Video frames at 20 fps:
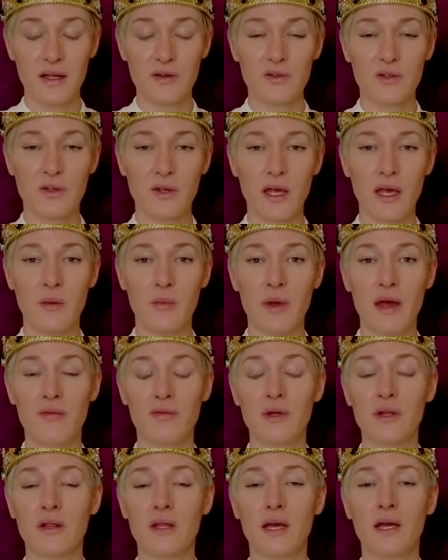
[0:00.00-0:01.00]
to keep
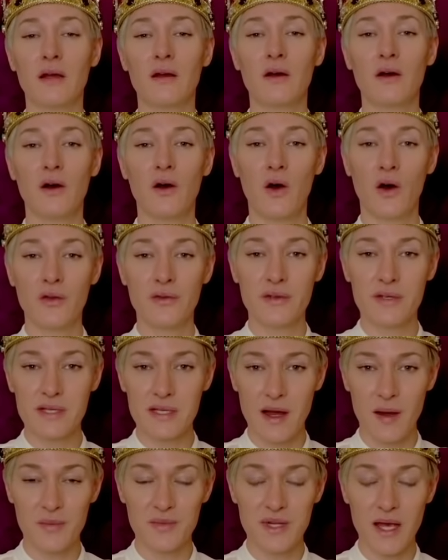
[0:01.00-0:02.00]
everything on the
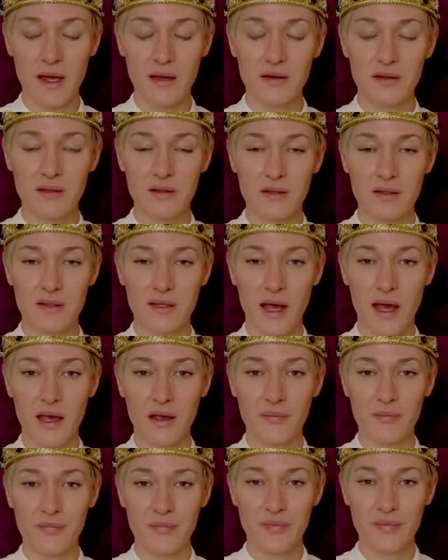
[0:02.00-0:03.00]
subject today.